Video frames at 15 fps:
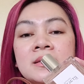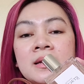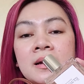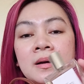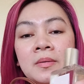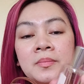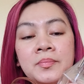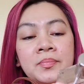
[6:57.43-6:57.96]

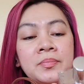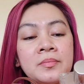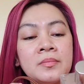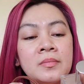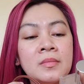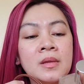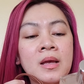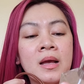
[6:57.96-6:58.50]
the
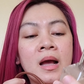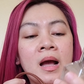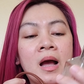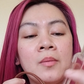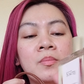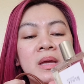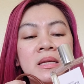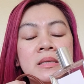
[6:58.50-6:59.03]

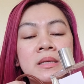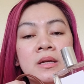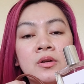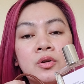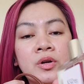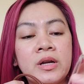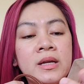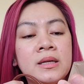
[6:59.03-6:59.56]
Amazing
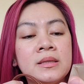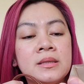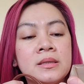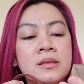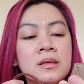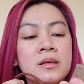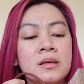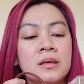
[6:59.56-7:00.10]

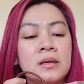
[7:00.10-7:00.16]
Grace,